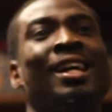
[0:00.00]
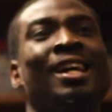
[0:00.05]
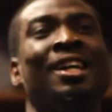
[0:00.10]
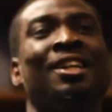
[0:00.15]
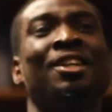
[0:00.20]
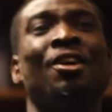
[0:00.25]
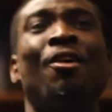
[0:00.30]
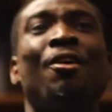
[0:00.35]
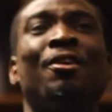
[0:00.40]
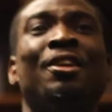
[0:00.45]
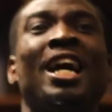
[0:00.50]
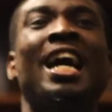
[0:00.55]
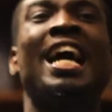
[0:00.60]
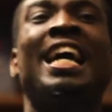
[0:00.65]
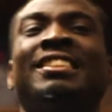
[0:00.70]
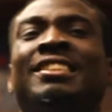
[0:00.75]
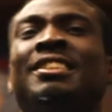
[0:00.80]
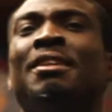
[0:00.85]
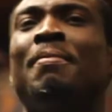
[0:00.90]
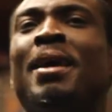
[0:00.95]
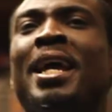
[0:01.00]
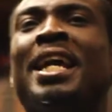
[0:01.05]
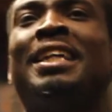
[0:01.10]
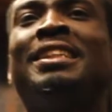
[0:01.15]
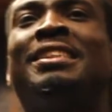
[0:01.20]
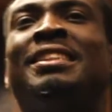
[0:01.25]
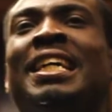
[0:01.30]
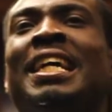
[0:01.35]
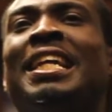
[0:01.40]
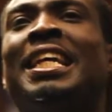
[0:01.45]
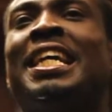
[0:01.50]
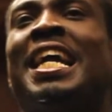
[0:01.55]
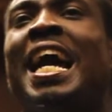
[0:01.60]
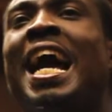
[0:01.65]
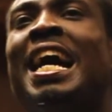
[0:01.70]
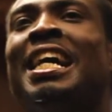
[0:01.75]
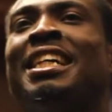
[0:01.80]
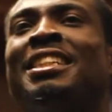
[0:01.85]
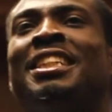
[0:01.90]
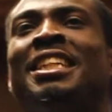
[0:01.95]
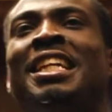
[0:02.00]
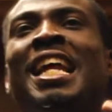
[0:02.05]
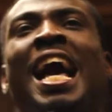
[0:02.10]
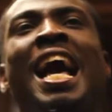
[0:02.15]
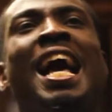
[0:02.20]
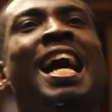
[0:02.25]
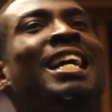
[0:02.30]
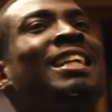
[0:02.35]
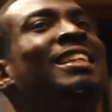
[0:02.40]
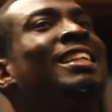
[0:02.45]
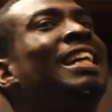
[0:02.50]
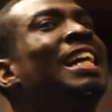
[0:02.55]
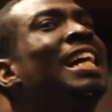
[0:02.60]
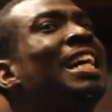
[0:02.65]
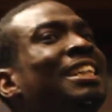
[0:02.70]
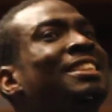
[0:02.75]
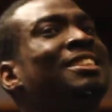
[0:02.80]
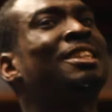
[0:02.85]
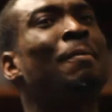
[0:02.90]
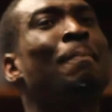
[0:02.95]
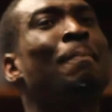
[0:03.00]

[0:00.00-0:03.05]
You're underestimating steady cash in hand. It's the